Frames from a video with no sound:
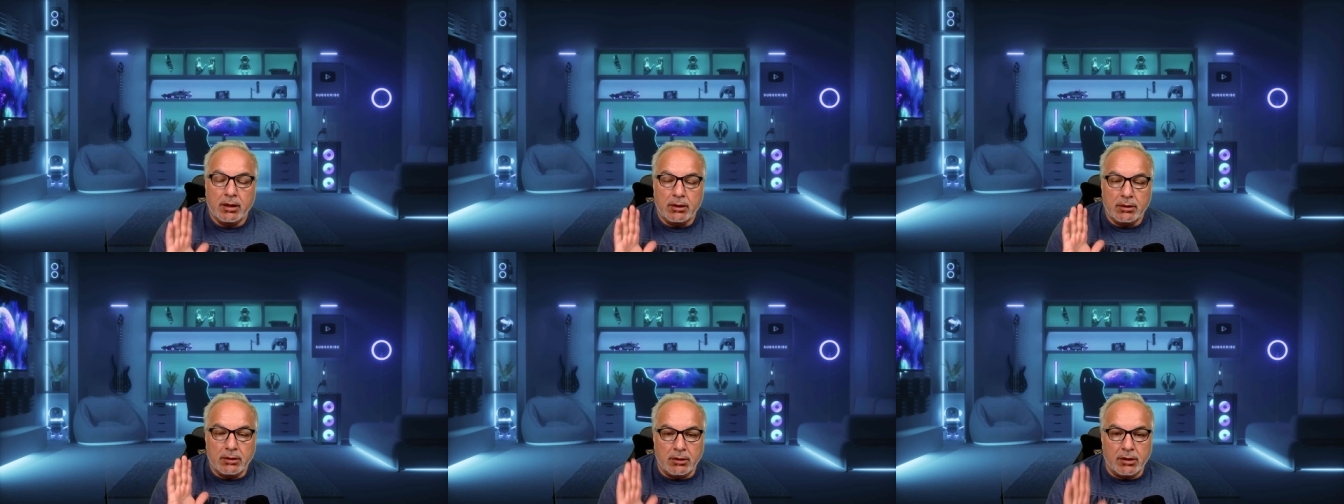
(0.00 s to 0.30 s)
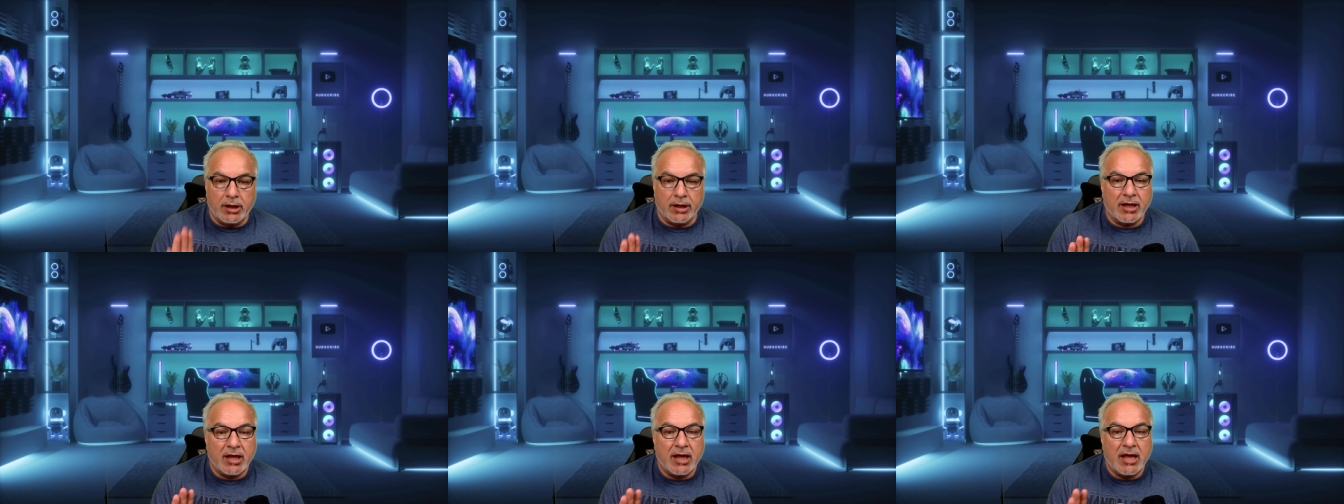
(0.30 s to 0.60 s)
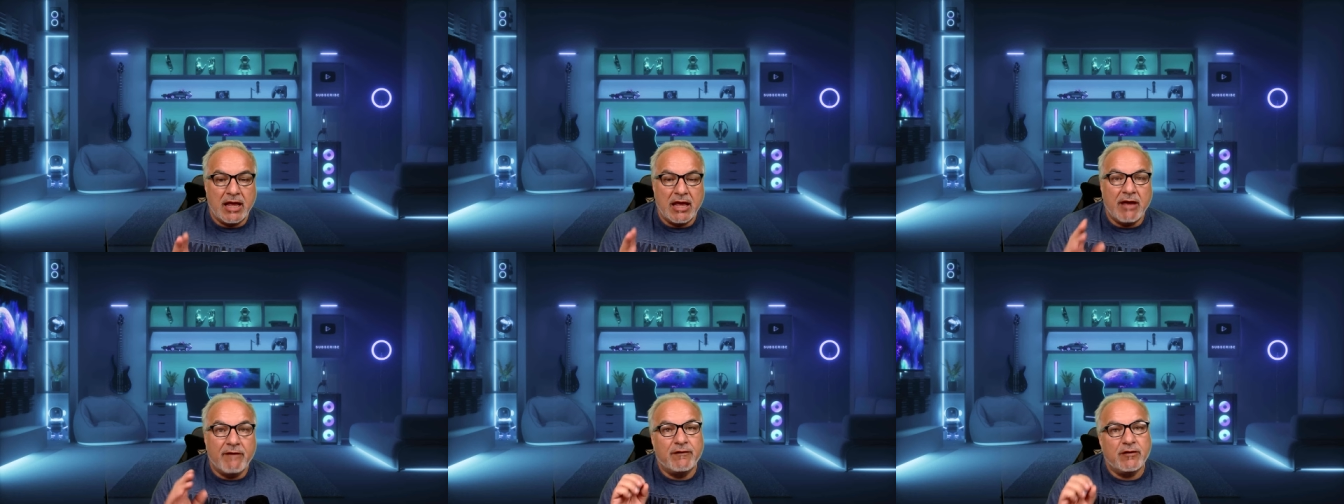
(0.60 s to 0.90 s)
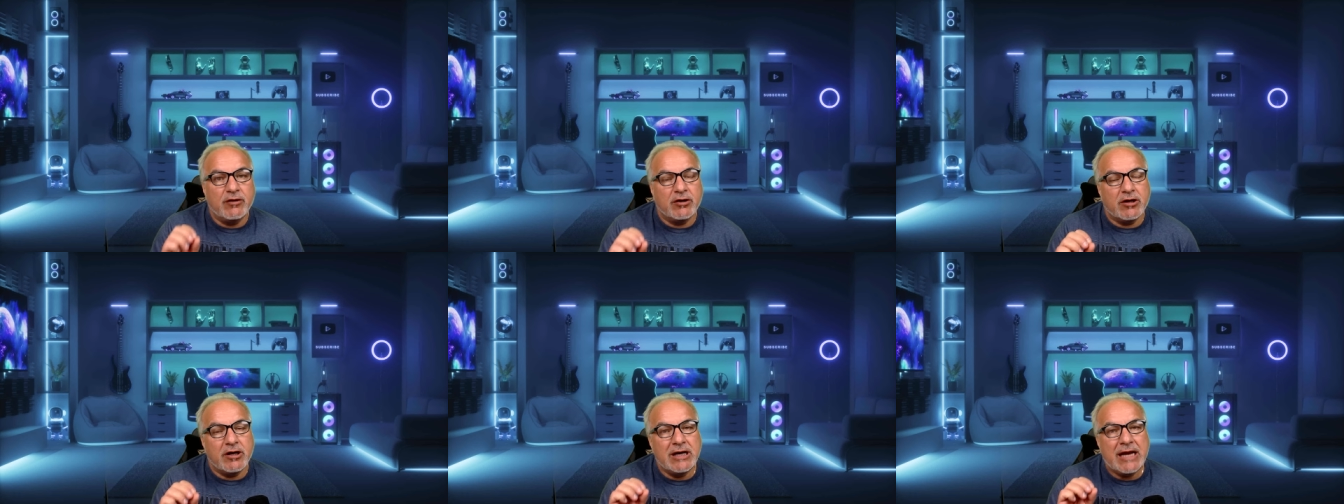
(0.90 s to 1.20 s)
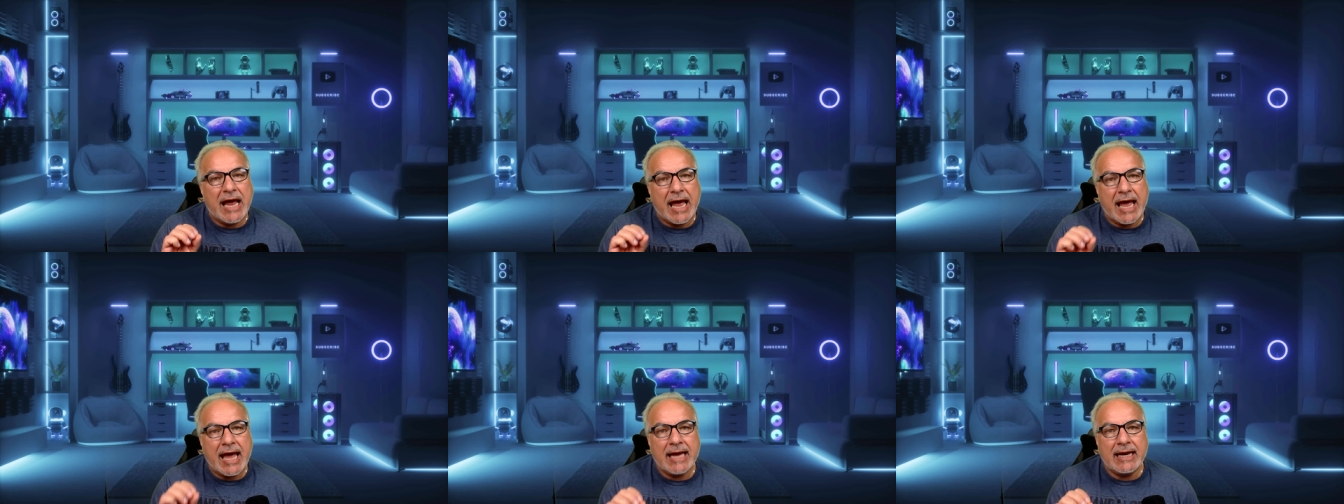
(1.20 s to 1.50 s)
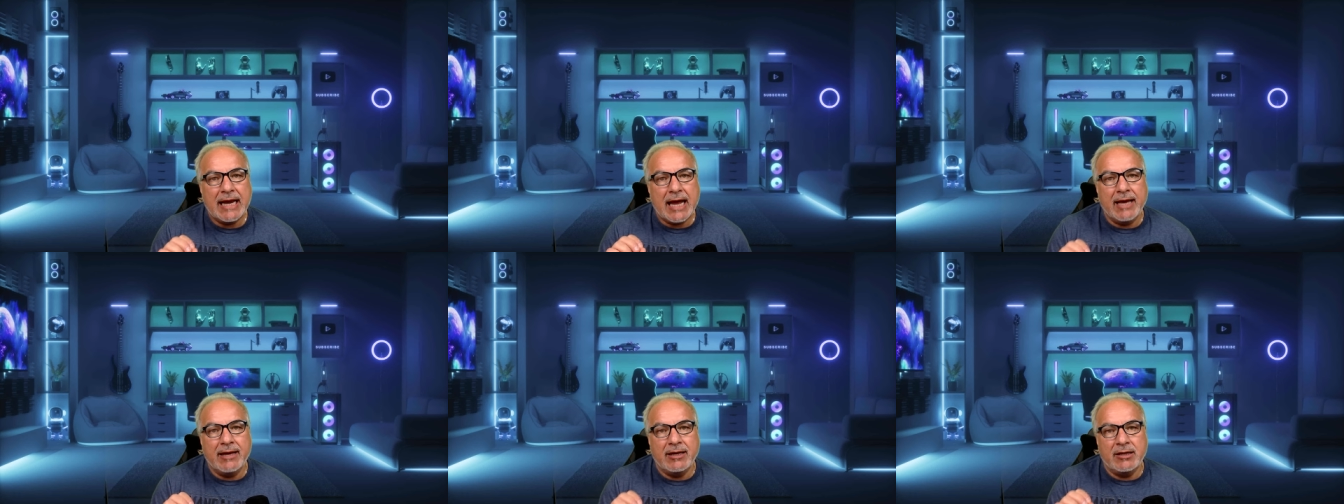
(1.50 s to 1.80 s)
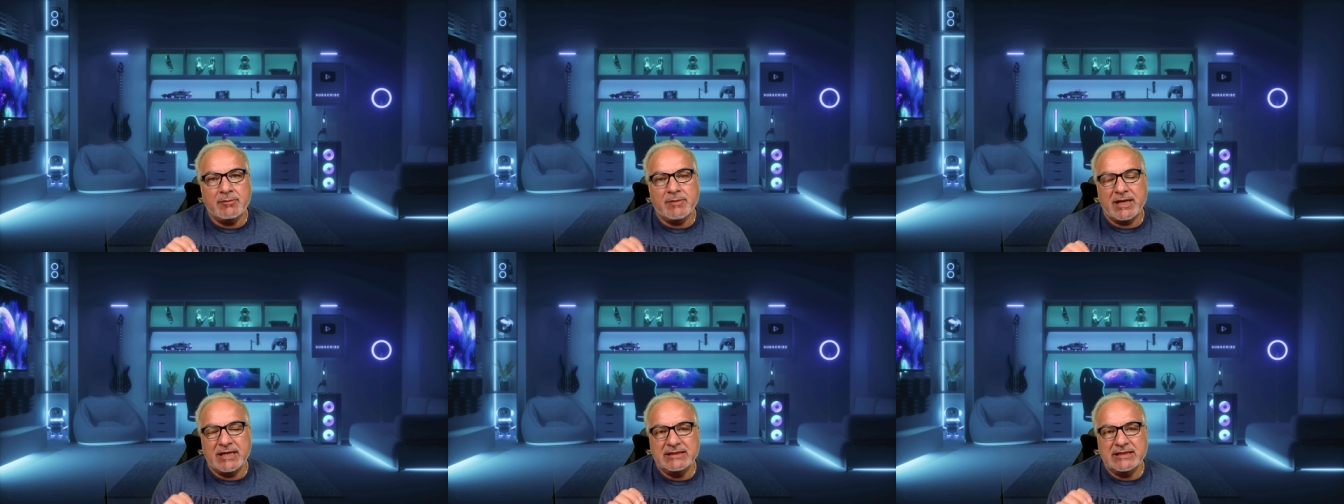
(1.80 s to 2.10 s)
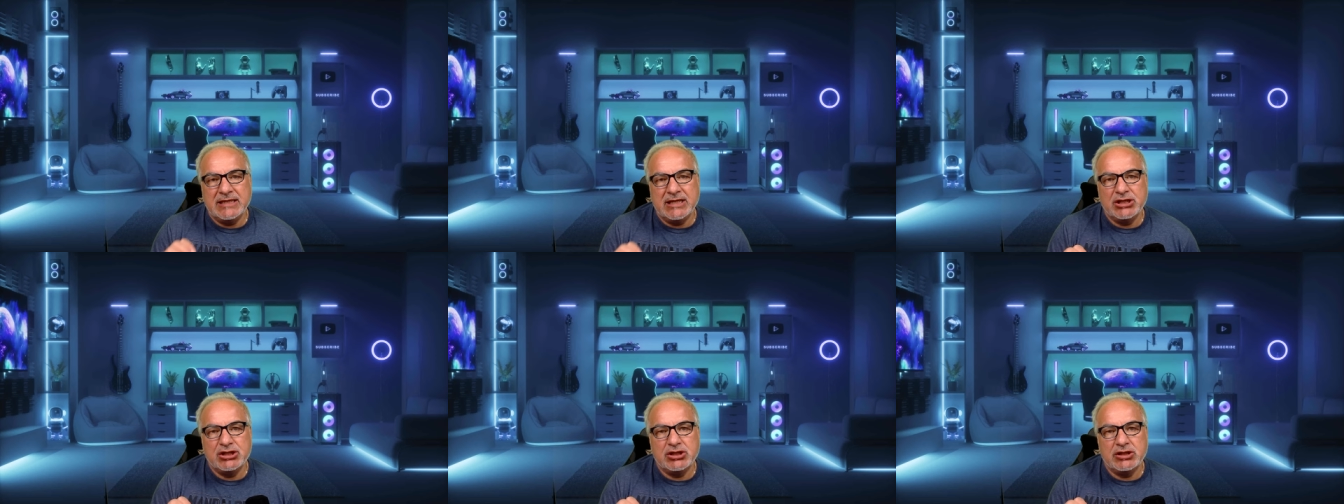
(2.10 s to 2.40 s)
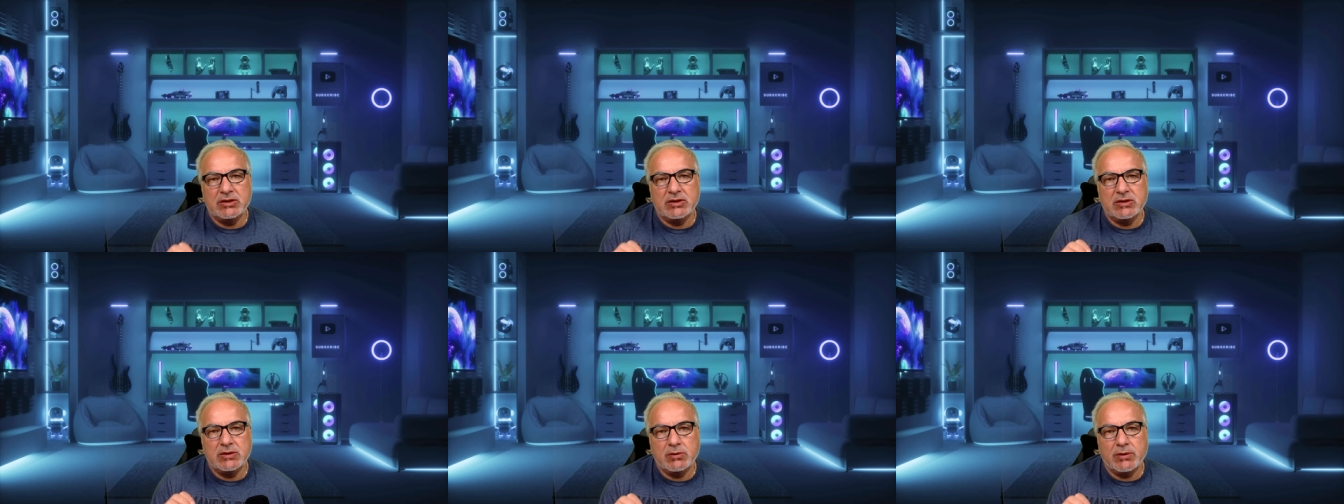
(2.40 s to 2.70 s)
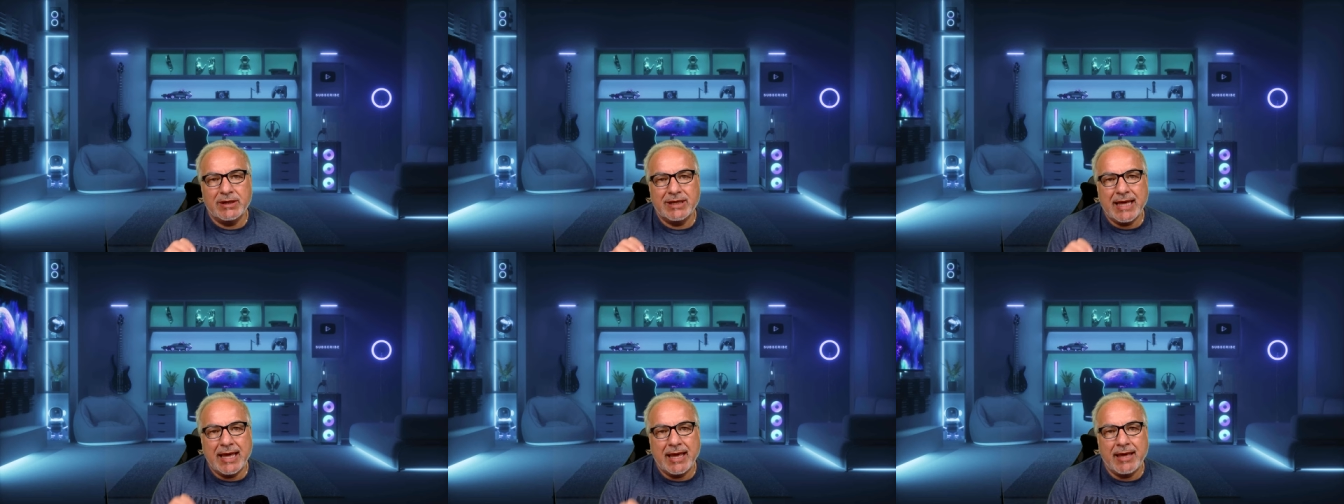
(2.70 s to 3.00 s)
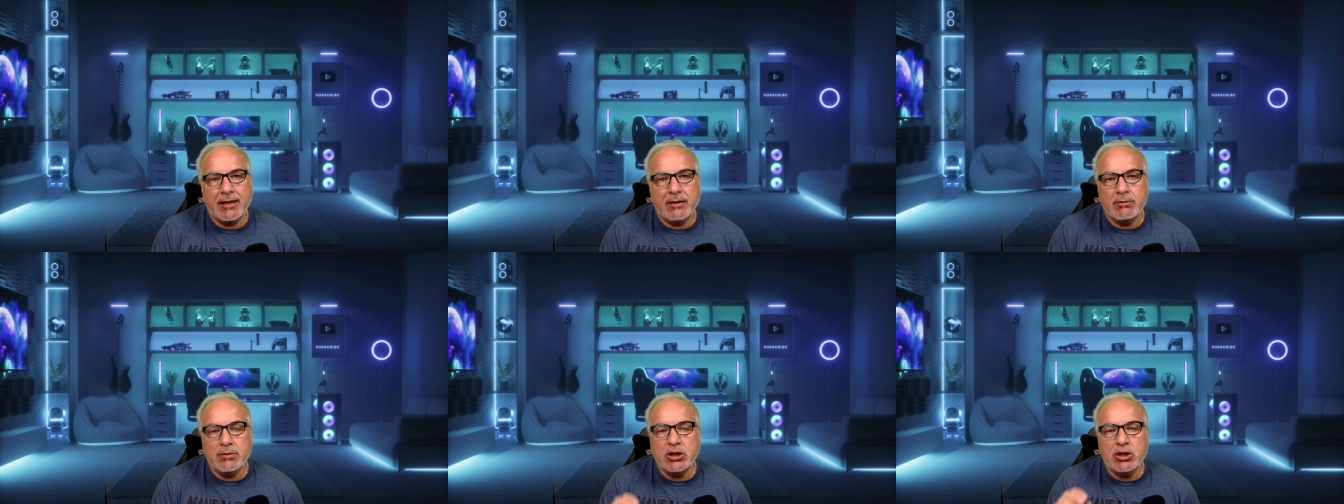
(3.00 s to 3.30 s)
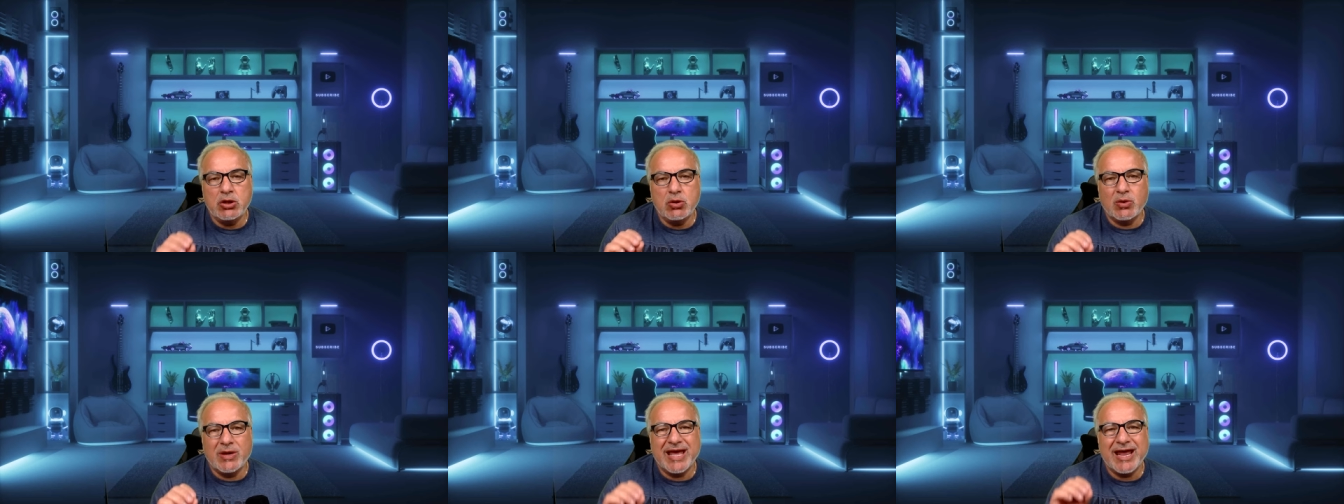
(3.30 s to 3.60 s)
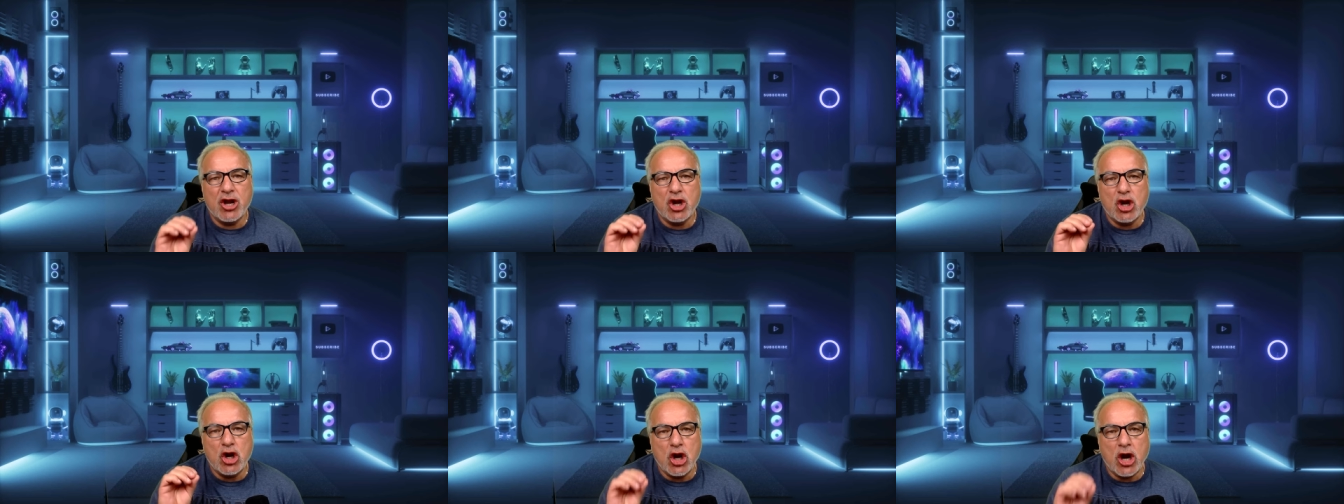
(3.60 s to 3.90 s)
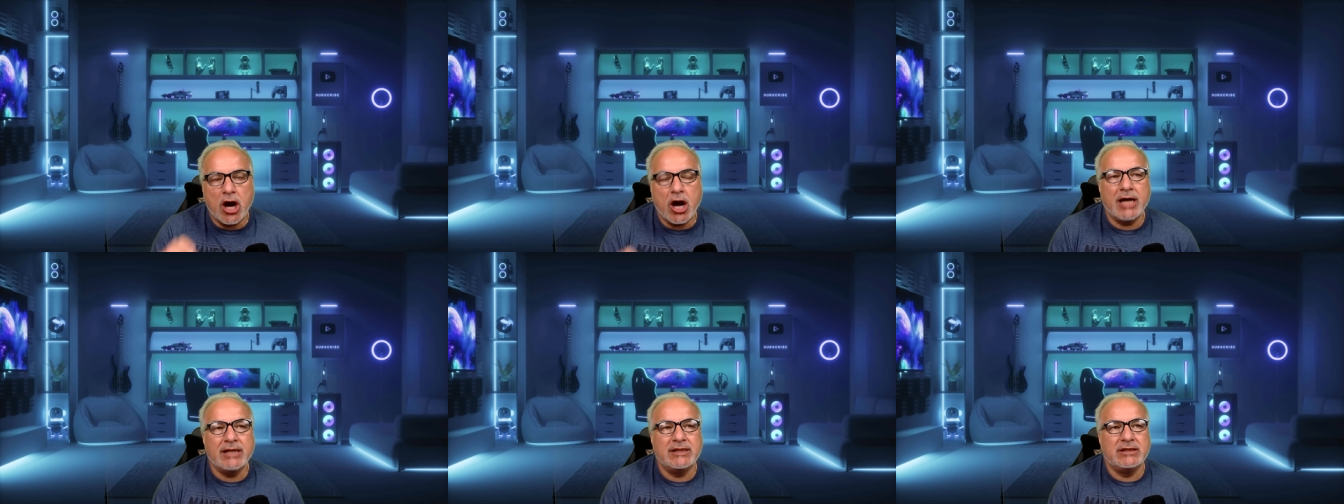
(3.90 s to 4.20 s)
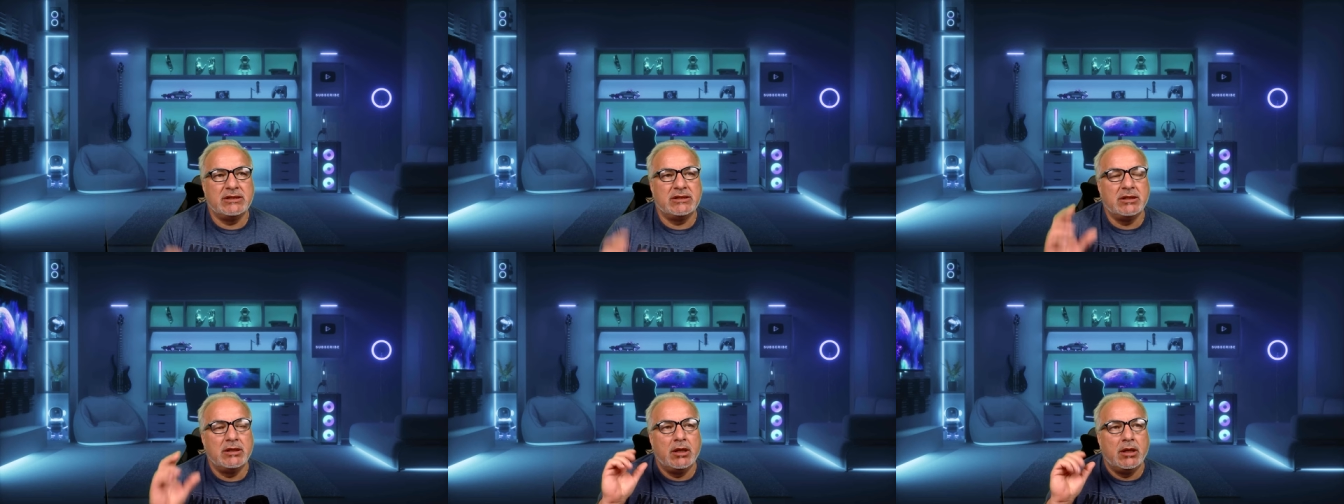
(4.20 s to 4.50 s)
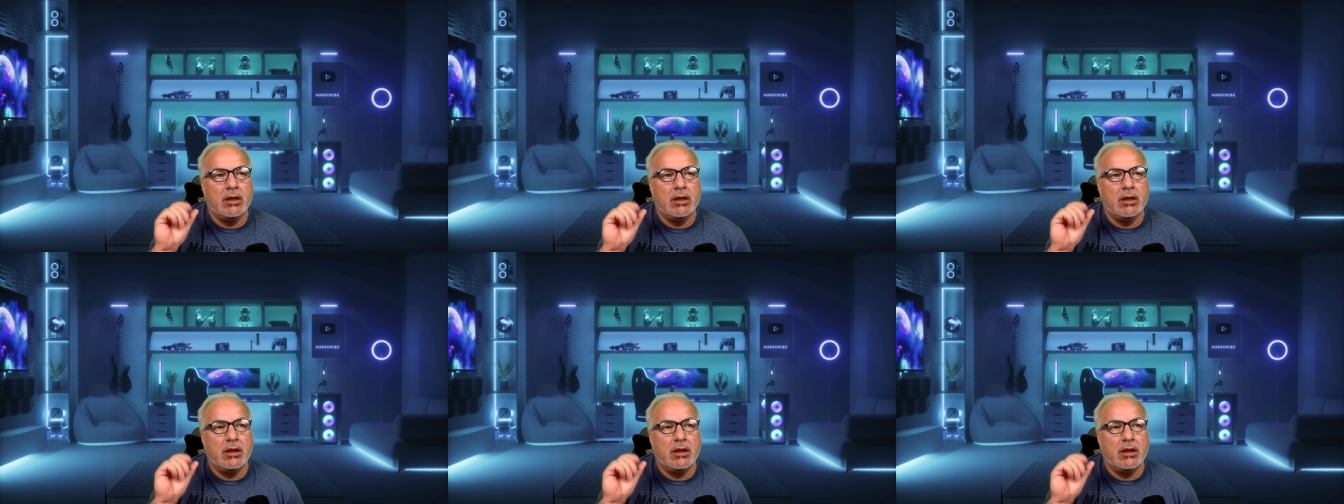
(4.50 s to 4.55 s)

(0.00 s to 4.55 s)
Look, if you're going to add itemization to a game, you cannot